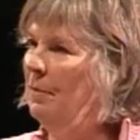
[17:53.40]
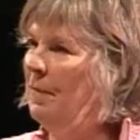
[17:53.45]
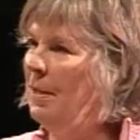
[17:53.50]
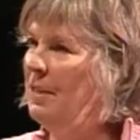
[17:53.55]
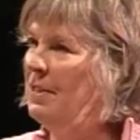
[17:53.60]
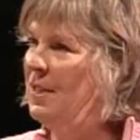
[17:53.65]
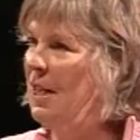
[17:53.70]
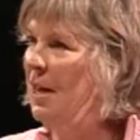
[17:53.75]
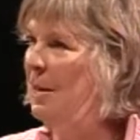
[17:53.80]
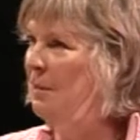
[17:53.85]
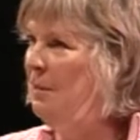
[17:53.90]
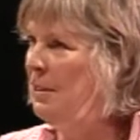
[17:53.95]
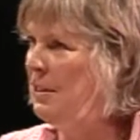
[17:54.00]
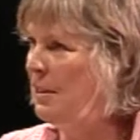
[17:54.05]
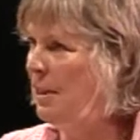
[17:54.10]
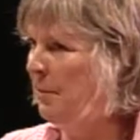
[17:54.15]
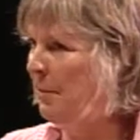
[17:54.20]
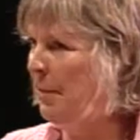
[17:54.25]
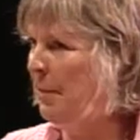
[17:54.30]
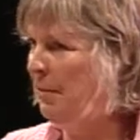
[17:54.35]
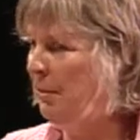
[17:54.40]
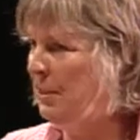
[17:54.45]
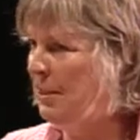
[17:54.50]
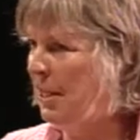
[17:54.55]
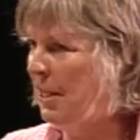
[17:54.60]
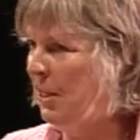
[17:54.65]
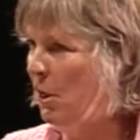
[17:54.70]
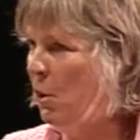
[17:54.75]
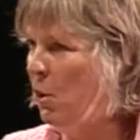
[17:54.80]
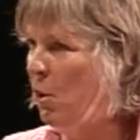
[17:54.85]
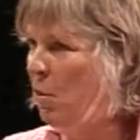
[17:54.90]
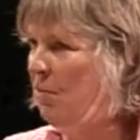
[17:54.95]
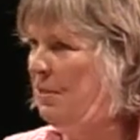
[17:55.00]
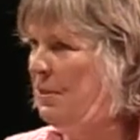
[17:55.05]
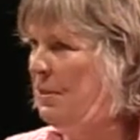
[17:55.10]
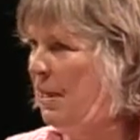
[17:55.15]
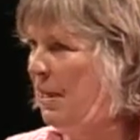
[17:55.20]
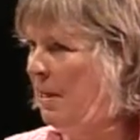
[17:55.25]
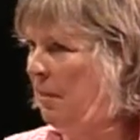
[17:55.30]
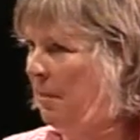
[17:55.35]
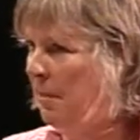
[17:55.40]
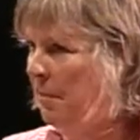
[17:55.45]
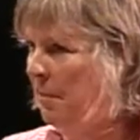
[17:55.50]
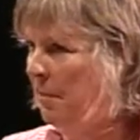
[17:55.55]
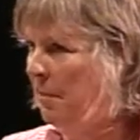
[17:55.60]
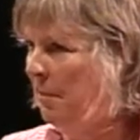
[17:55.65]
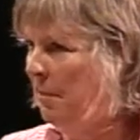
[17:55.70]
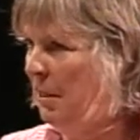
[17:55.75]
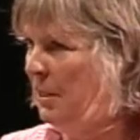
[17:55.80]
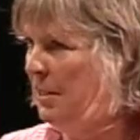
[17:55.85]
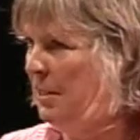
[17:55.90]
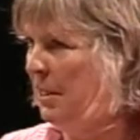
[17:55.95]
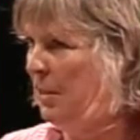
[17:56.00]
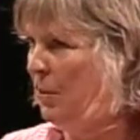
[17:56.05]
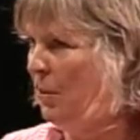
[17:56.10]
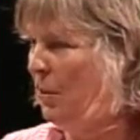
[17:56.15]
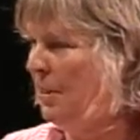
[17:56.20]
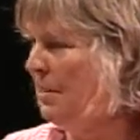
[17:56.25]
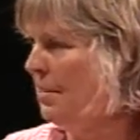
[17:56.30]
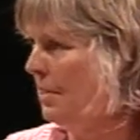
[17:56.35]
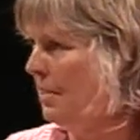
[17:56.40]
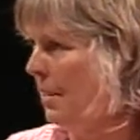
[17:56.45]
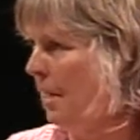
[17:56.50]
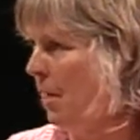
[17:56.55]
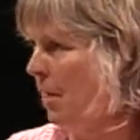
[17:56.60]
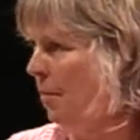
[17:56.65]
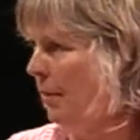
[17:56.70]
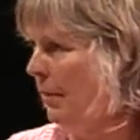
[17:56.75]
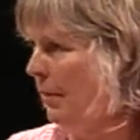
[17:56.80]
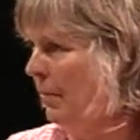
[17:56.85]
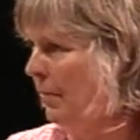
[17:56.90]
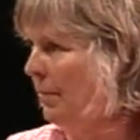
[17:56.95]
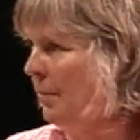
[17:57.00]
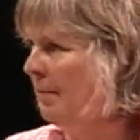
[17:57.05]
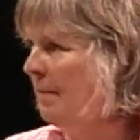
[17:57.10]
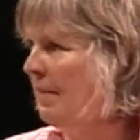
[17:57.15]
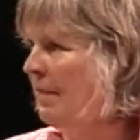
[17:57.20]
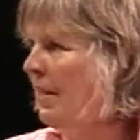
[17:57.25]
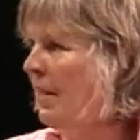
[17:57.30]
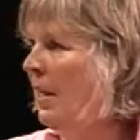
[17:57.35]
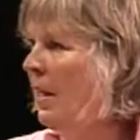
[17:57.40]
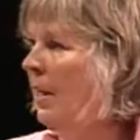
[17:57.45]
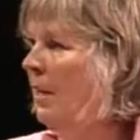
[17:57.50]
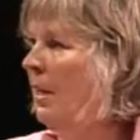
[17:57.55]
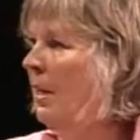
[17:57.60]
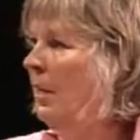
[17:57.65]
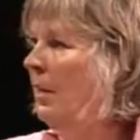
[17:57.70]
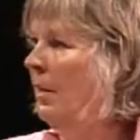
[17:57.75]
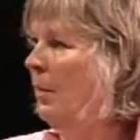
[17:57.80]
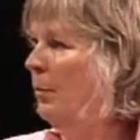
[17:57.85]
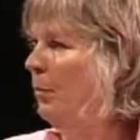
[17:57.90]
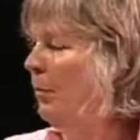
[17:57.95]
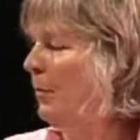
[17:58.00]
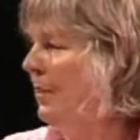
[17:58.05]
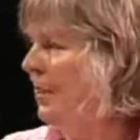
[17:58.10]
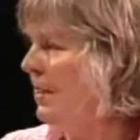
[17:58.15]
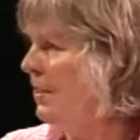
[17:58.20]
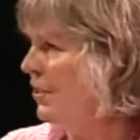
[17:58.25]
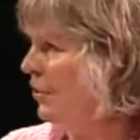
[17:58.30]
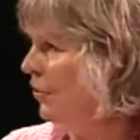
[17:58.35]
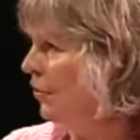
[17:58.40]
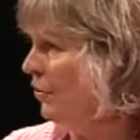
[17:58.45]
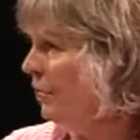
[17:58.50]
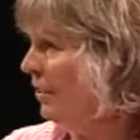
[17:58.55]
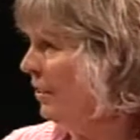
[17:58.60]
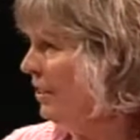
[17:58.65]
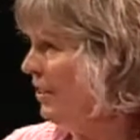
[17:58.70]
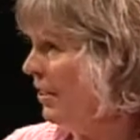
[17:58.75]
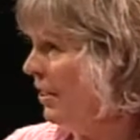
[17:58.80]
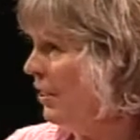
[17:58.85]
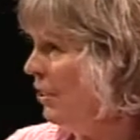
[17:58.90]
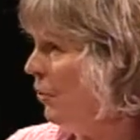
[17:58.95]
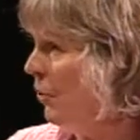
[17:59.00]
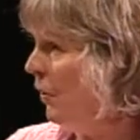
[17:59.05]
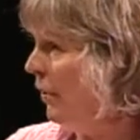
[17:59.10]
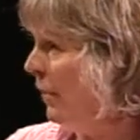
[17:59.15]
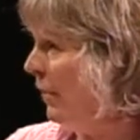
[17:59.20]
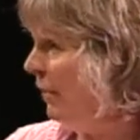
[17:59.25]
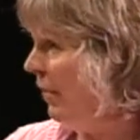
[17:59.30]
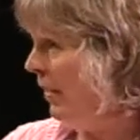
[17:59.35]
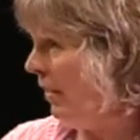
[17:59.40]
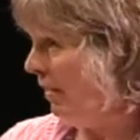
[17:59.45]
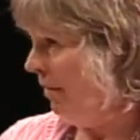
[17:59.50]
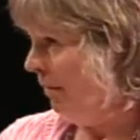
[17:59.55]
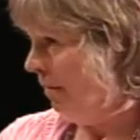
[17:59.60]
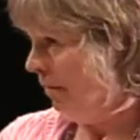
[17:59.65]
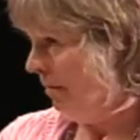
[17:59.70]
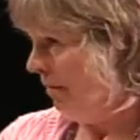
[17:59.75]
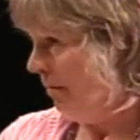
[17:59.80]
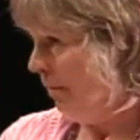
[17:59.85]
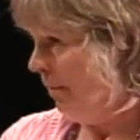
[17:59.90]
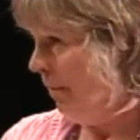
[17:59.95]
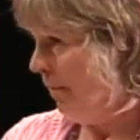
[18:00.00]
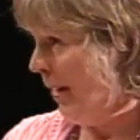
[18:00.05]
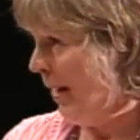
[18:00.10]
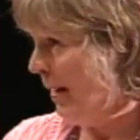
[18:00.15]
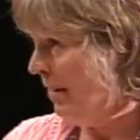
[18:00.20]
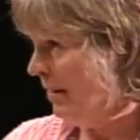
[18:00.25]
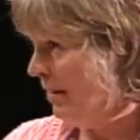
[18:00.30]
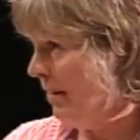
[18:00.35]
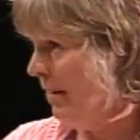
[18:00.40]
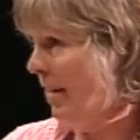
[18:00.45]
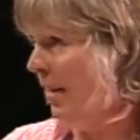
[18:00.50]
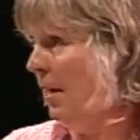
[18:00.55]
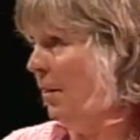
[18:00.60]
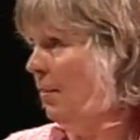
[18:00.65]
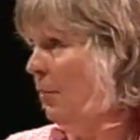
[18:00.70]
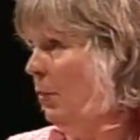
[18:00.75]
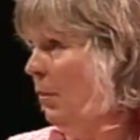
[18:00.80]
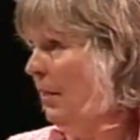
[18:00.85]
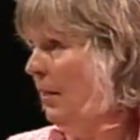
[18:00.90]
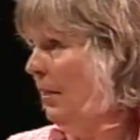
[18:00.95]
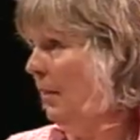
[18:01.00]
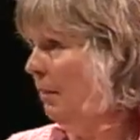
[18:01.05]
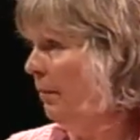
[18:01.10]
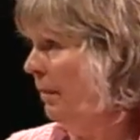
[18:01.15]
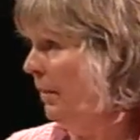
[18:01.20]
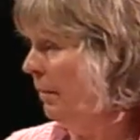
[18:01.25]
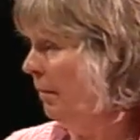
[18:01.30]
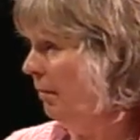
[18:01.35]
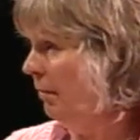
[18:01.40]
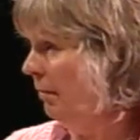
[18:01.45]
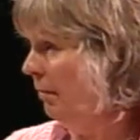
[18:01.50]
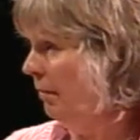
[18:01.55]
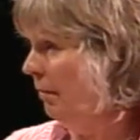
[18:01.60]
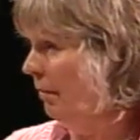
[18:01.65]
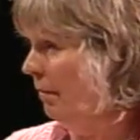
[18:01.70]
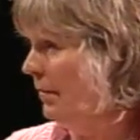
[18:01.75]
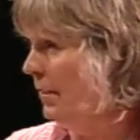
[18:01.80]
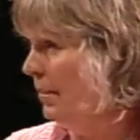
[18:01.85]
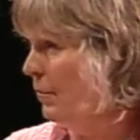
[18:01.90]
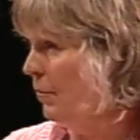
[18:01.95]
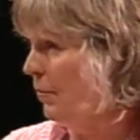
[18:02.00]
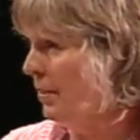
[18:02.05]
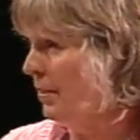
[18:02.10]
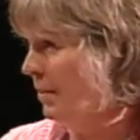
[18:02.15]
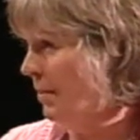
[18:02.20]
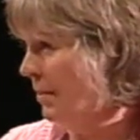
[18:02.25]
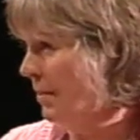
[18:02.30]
assignments that people take home, say my 6 weeks is up, these could continue even past that point. I mean, 6 weeks is